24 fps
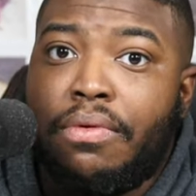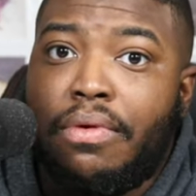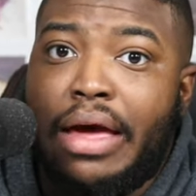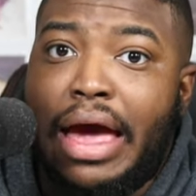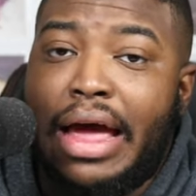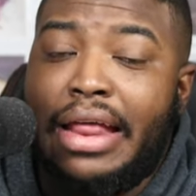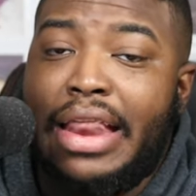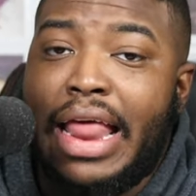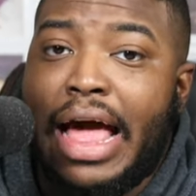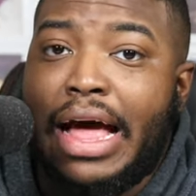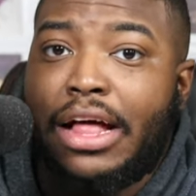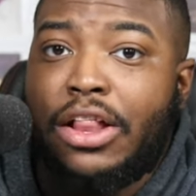
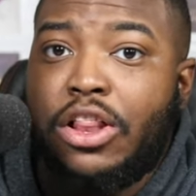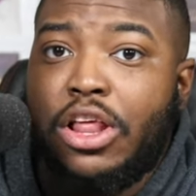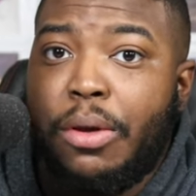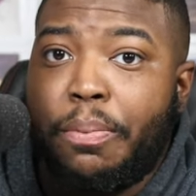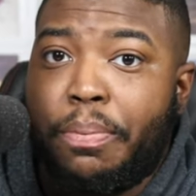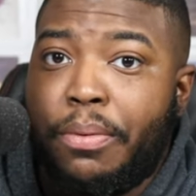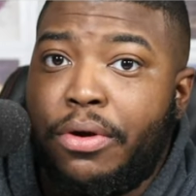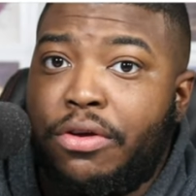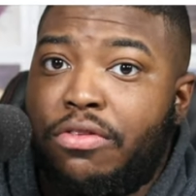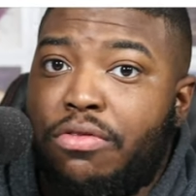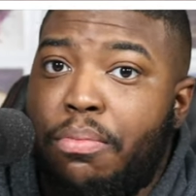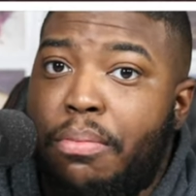and that
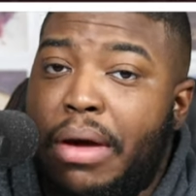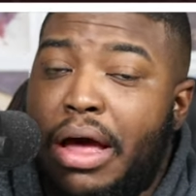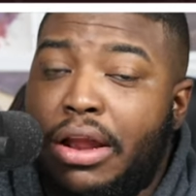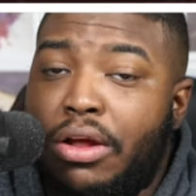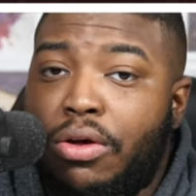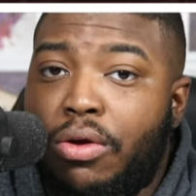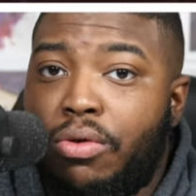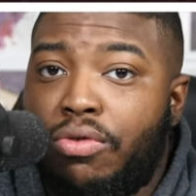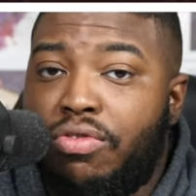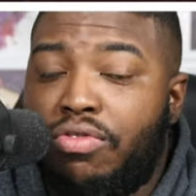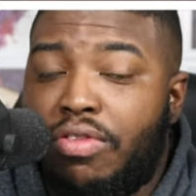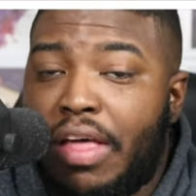Clippers
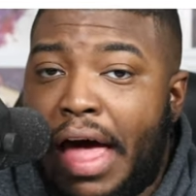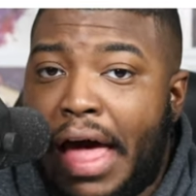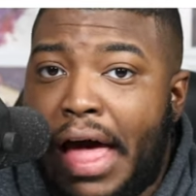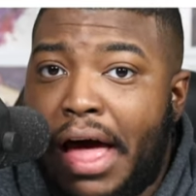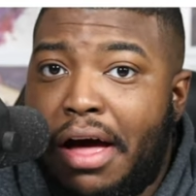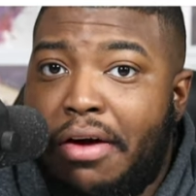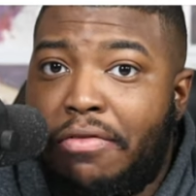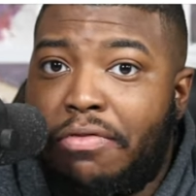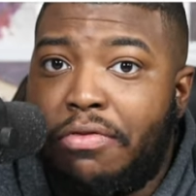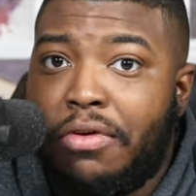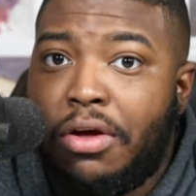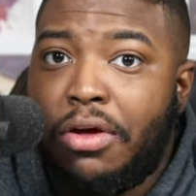medical
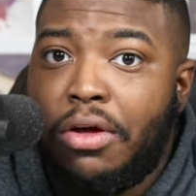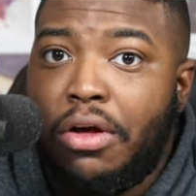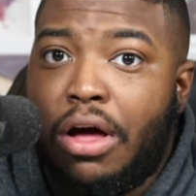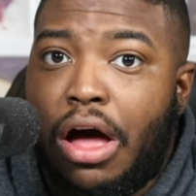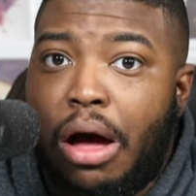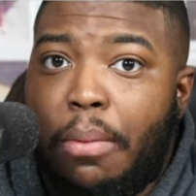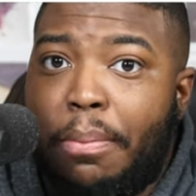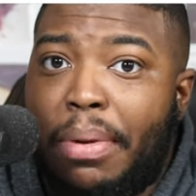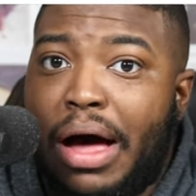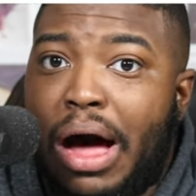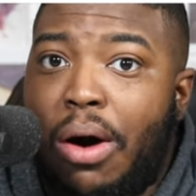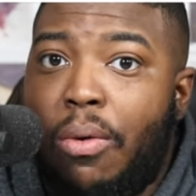staff
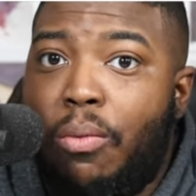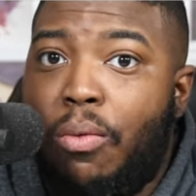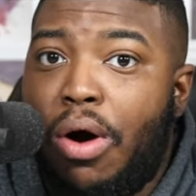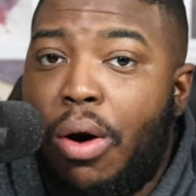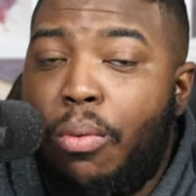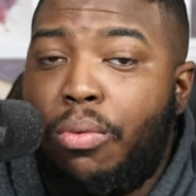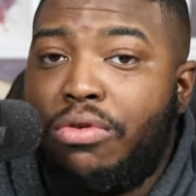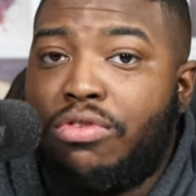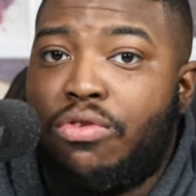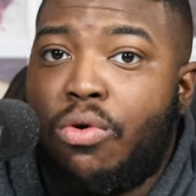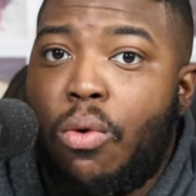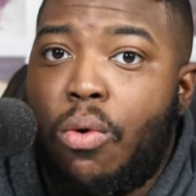about what
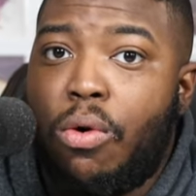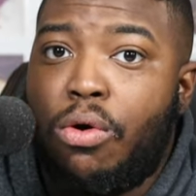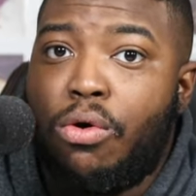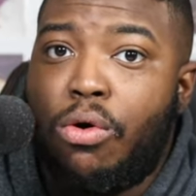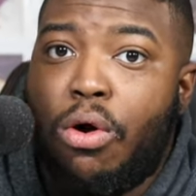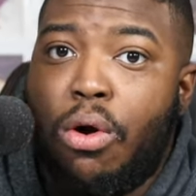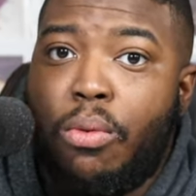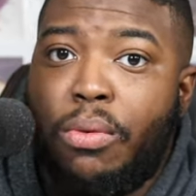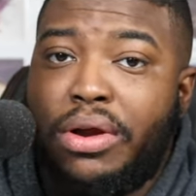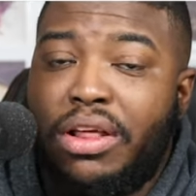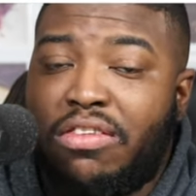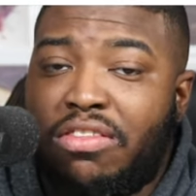was going
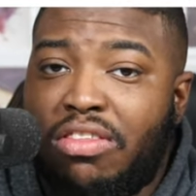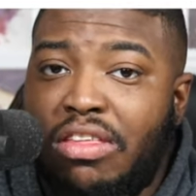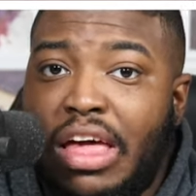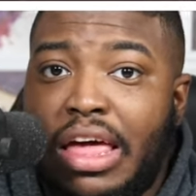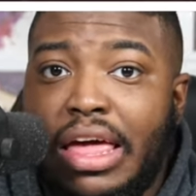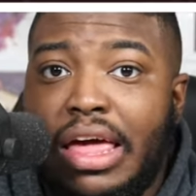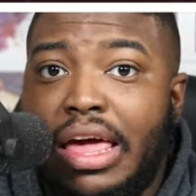on with his knee.